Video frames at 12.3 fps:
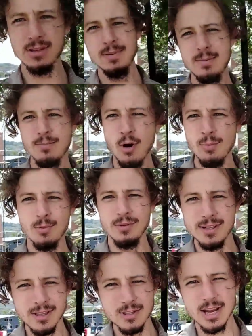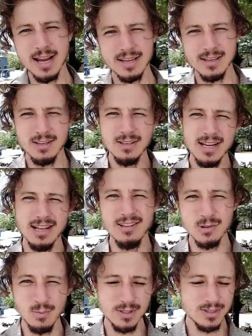be mobile in the jacket, you need at
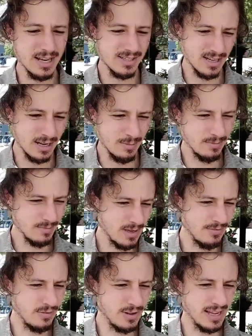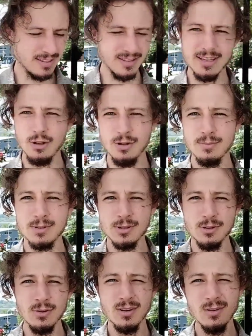least one size up if you get the Helium 2,